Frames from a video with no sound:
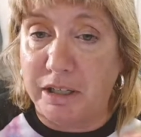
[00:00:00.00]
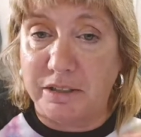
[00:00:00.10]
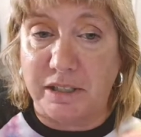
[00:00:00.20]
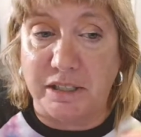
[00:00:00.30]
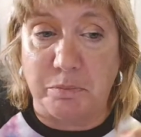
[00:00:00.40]

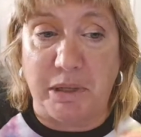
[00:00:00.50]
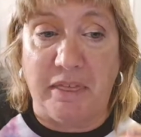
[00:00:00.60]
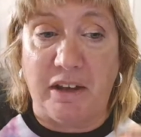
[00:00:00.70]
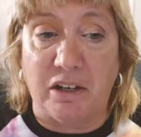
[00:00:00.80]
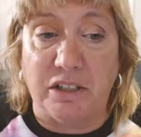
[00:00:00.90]
It says,
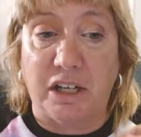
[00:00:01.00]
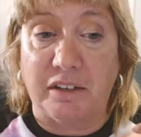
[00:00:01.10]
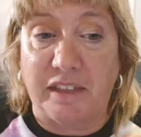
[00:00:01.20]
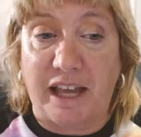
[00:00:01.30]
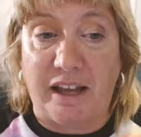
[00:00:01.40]
been there,
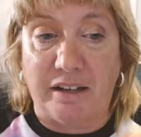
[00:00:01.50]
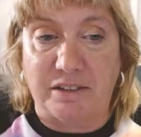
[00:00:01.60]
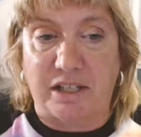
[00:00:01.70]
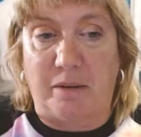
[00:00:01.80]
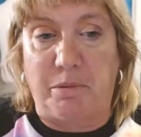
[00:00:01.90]
dug that.
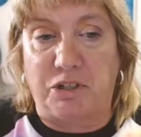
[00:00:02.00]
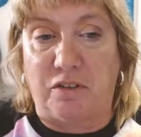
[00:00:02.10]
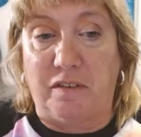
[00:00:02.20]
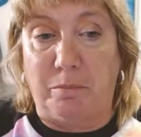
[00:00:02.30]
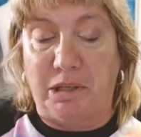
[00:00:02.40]
It's got a picture
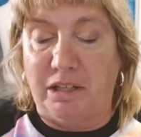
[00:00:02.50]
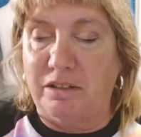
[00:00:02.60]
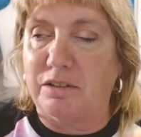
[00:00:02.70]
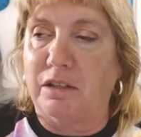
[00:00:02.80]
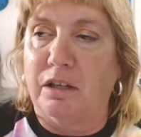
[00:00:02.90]
of the
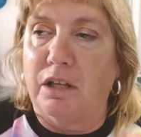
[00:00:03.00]
bins,